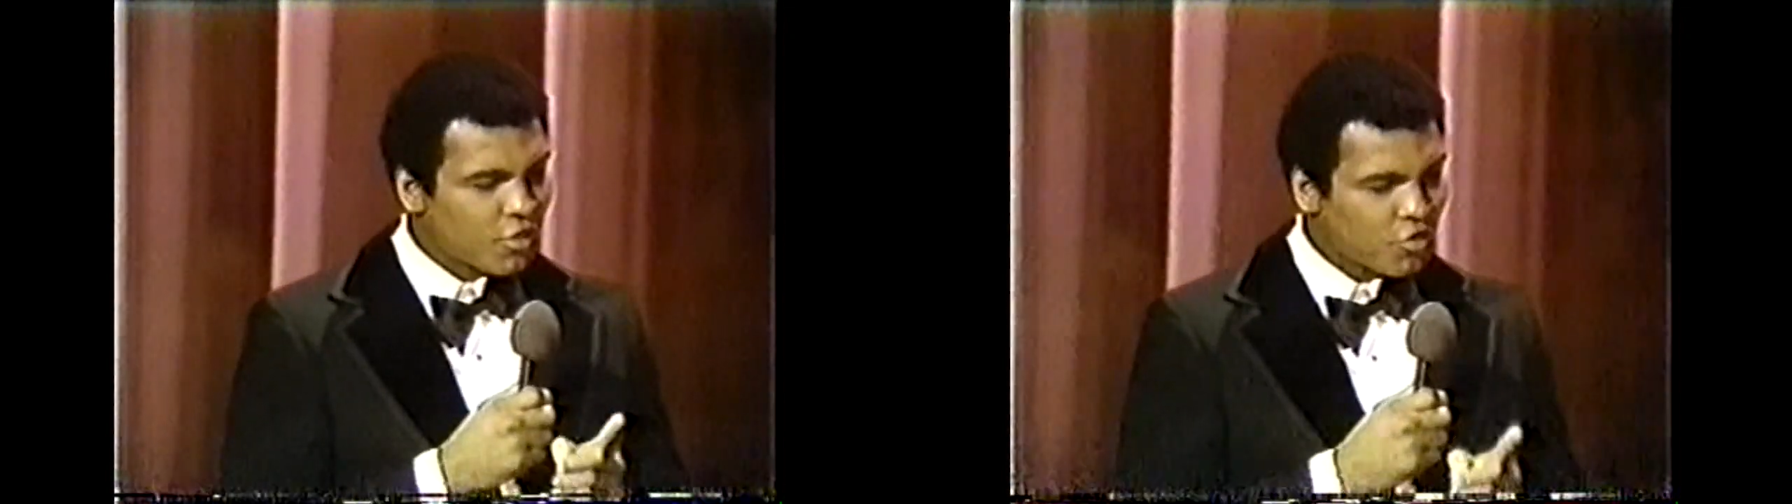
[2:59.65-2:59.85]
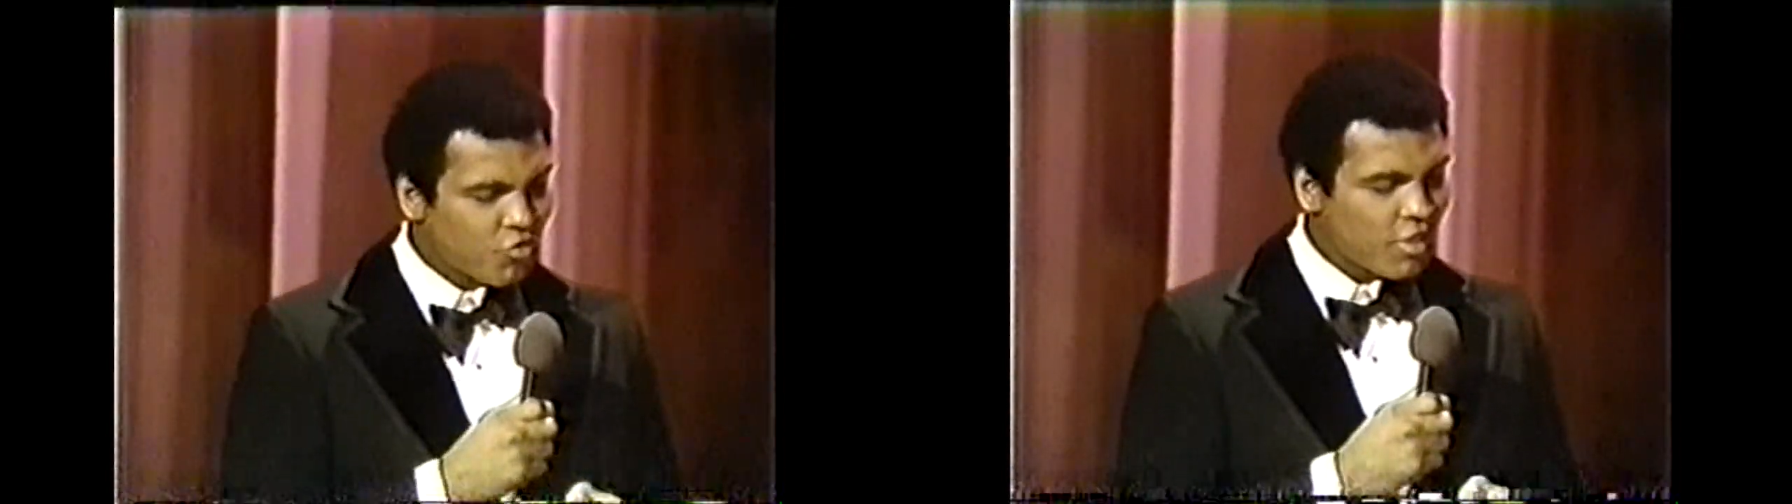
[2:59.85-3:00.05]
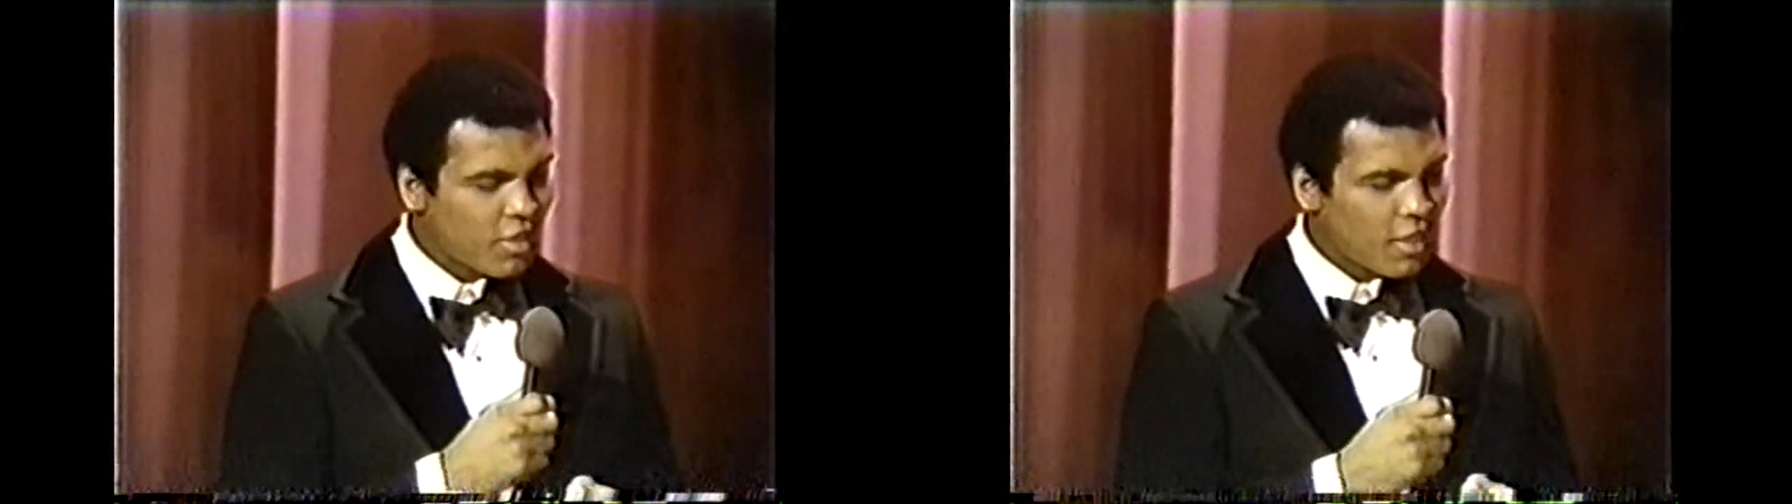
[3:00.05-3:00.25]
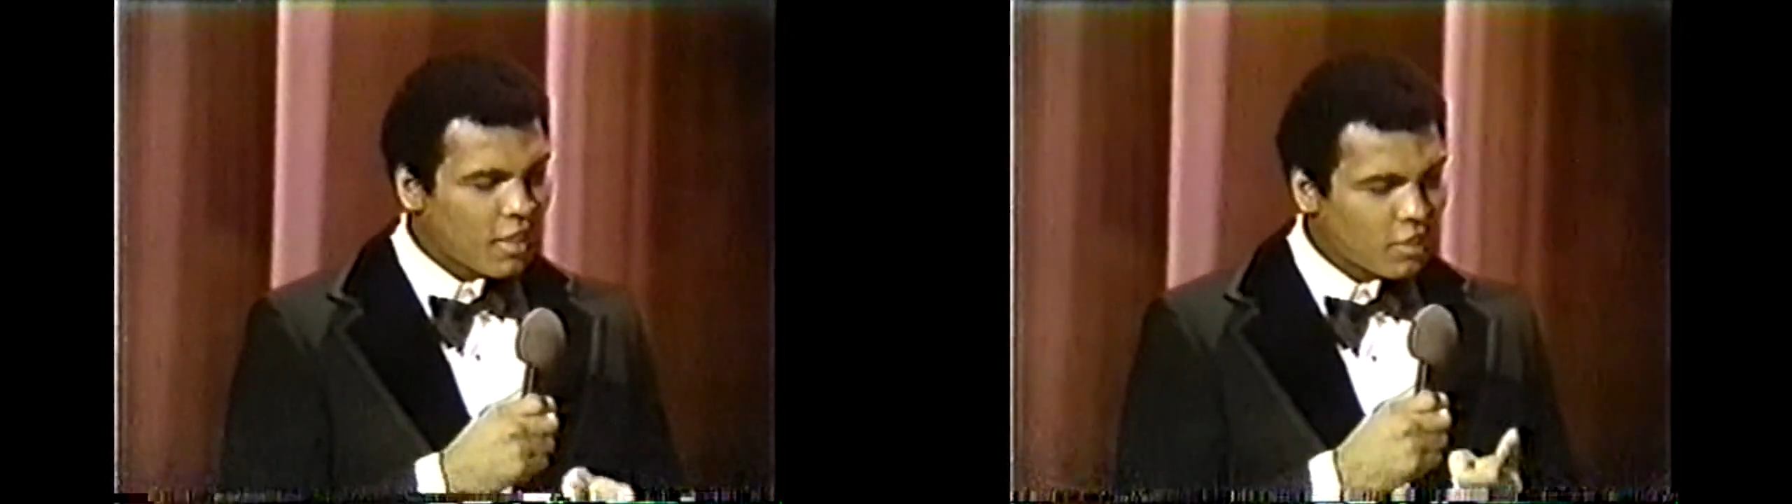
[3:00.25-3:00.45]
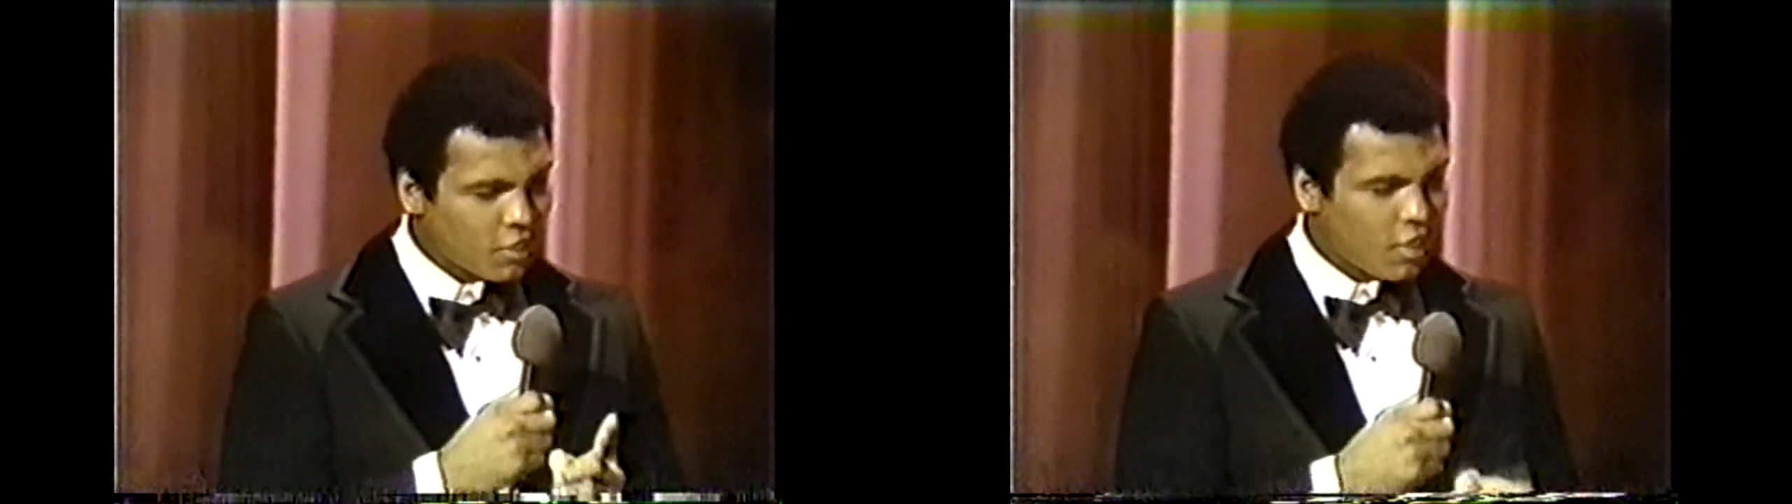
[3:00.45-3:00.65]
the strength,
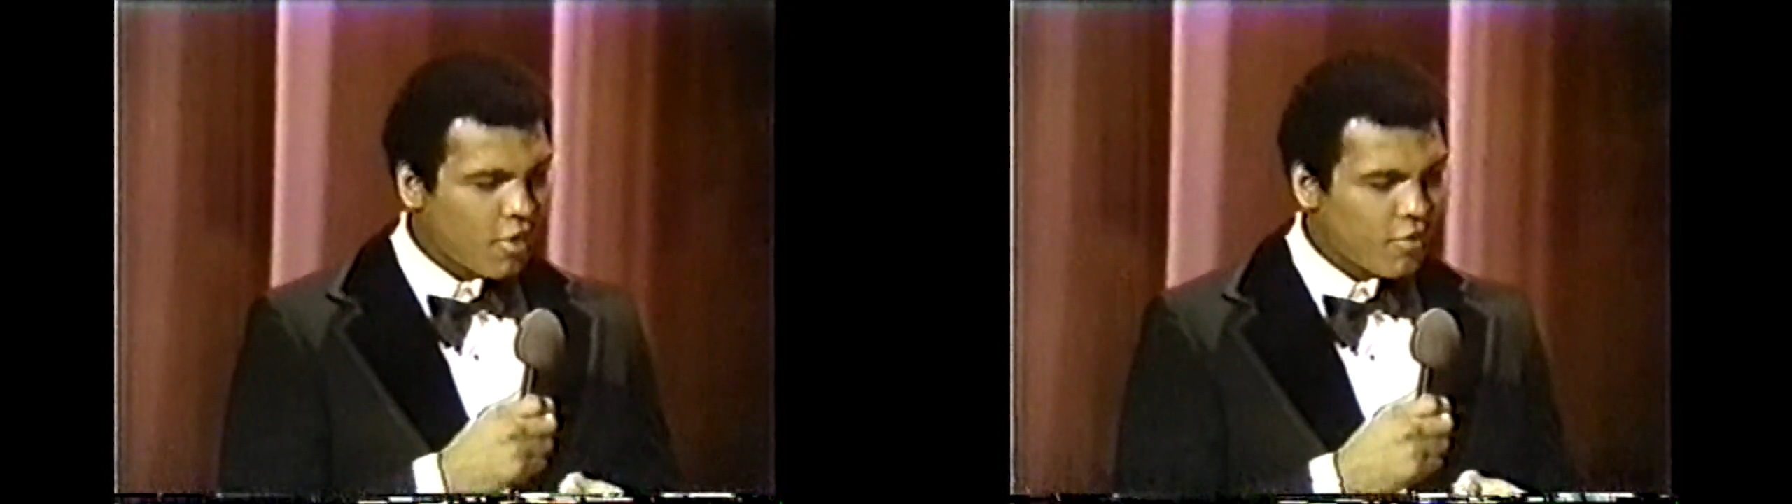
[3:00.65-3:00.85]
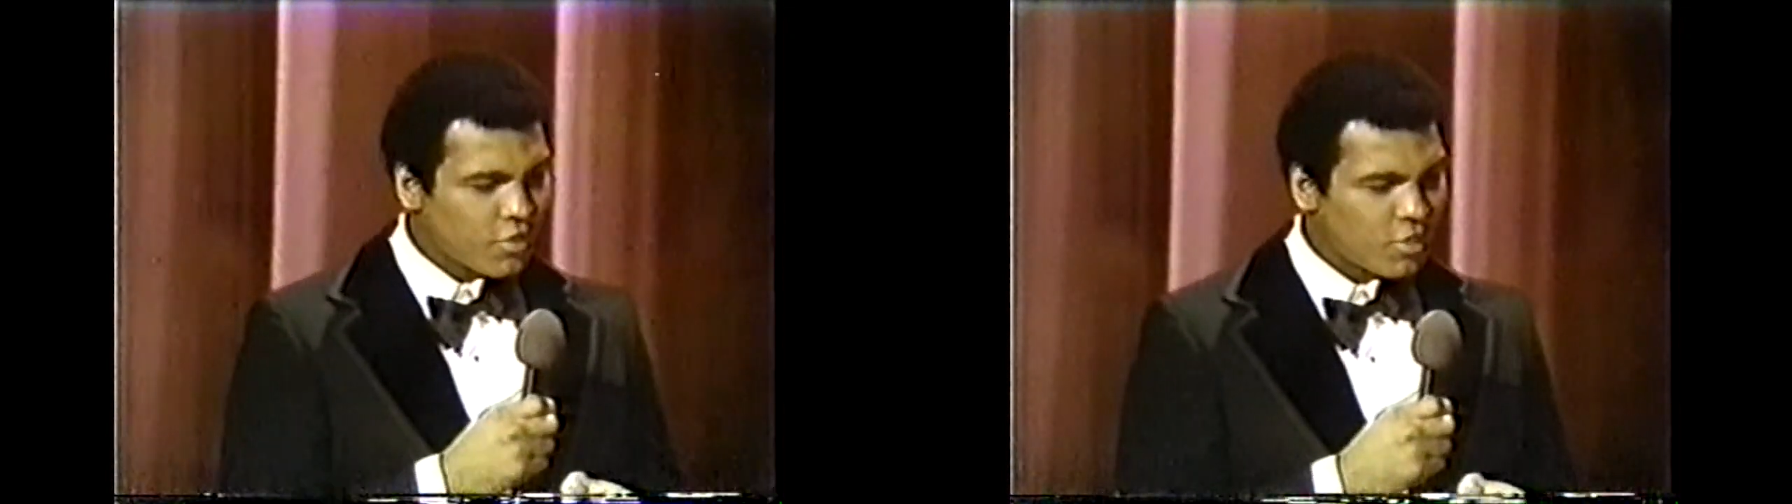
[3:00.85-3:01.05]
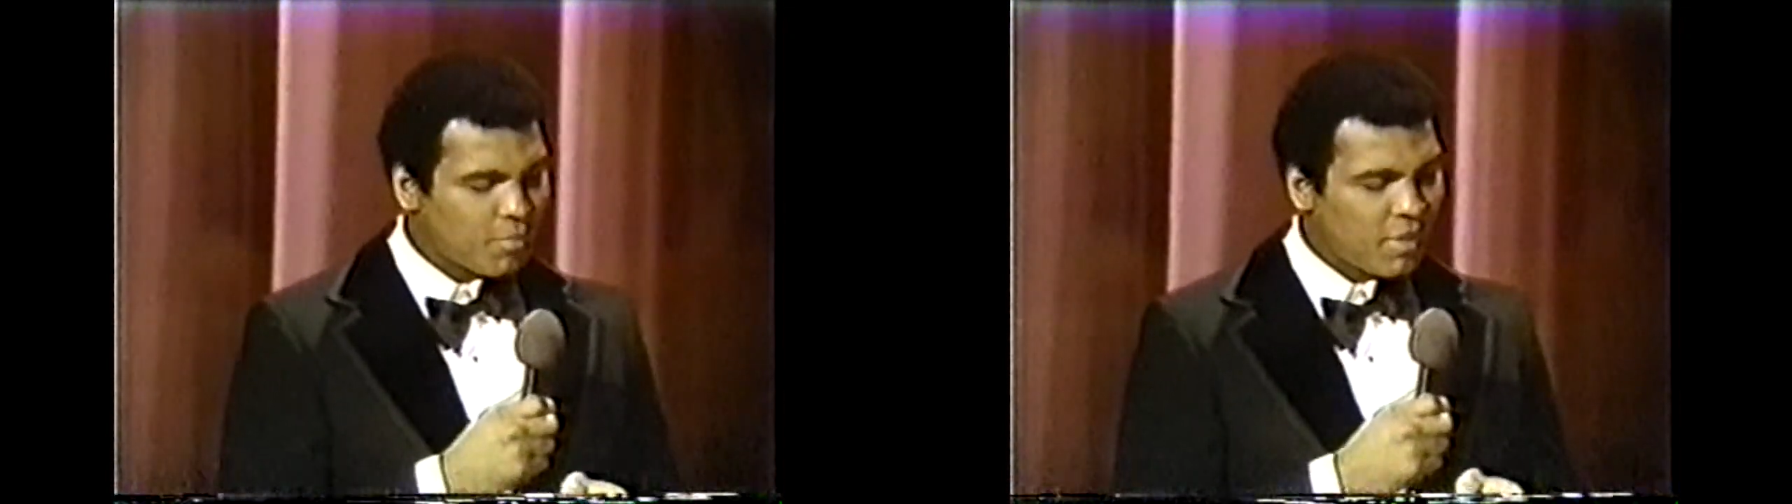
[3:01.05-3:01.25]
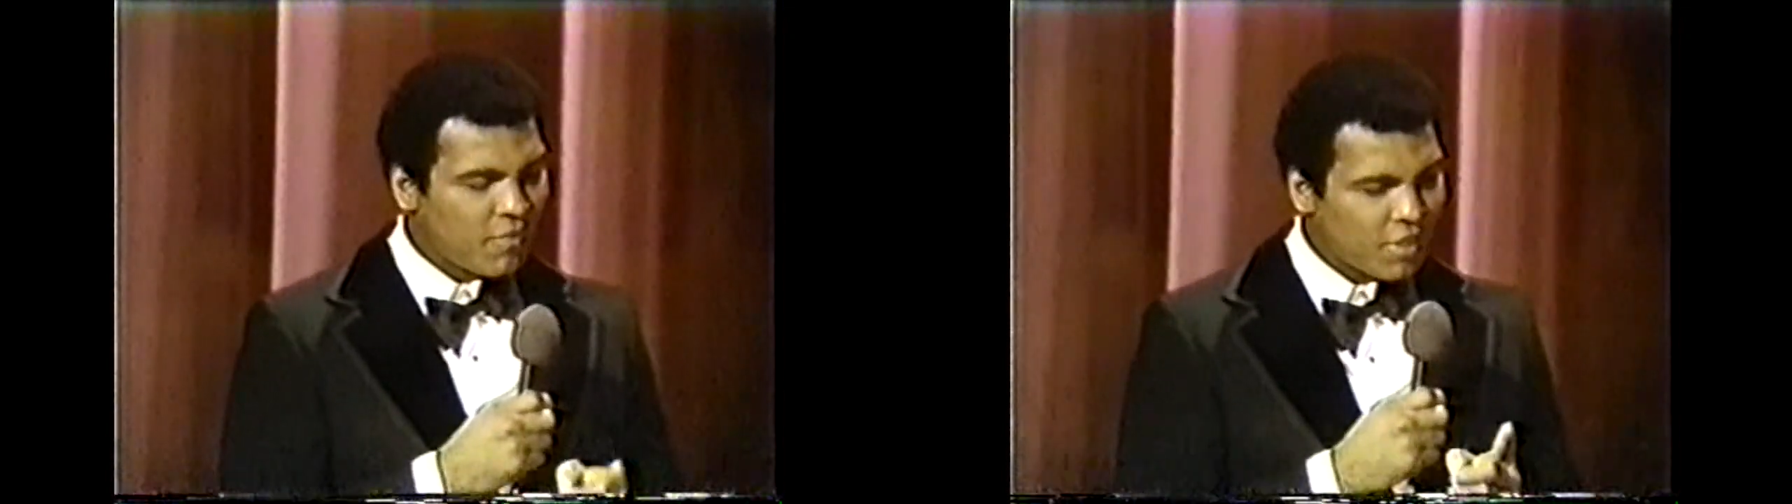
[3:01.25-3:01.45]
and the courage to